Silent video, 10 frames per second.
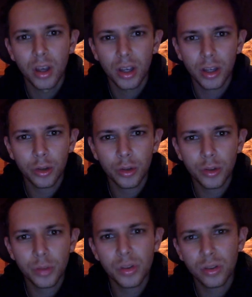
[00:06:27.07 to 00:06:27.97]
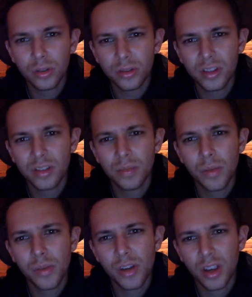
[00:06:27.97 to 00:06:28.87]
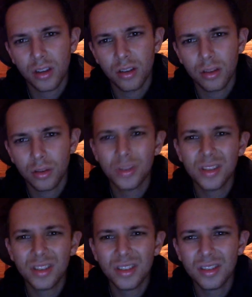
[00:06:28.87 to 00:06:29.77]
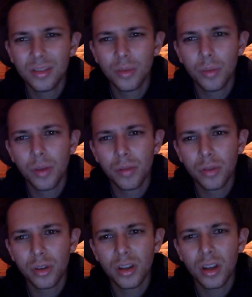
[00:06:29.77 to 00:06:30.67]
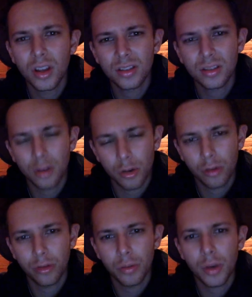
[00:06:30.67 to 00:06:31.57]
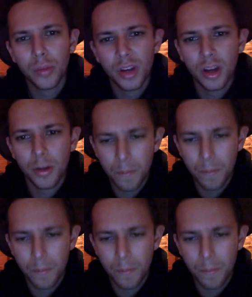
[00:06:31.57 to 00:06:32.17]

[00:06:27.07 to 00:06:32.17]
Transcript: It can also be used as a memory aid to assist in remembering historical phenomena.